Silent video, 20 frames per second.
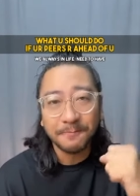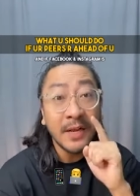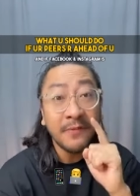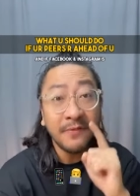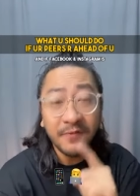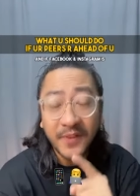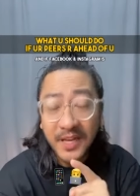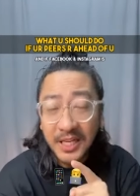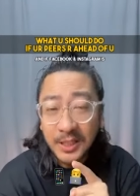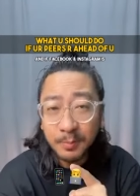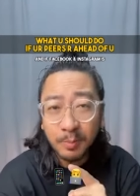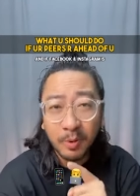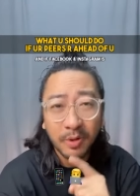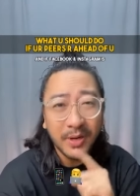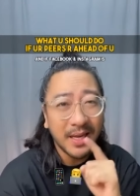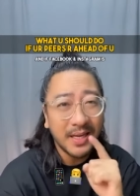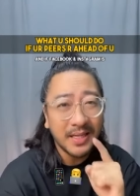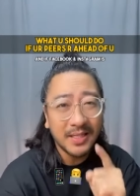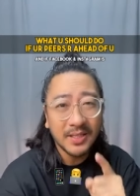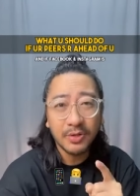And if
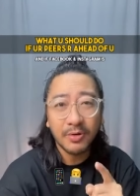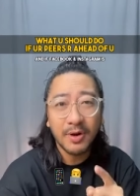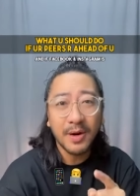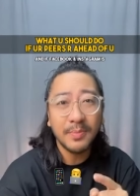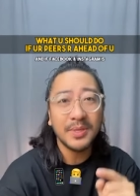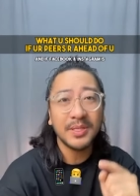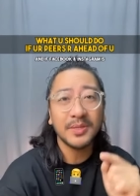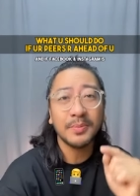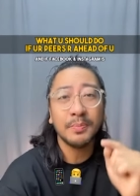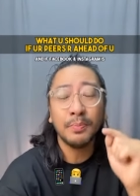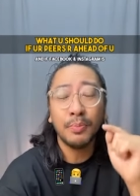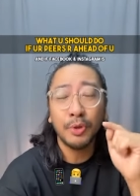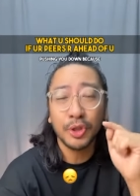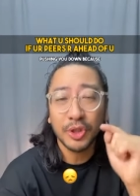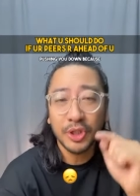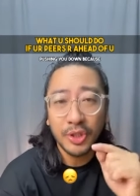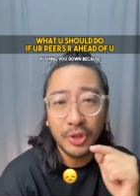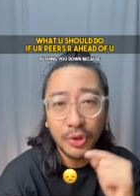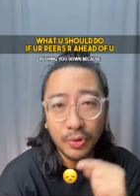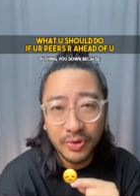Facebook and Instagram is
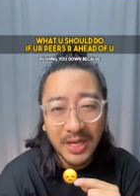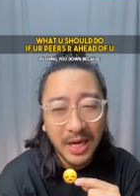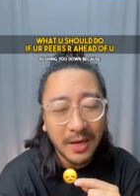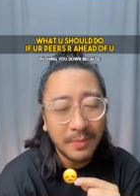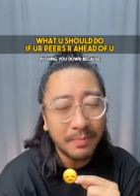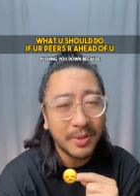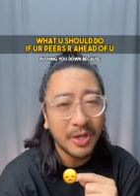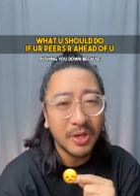pushing you down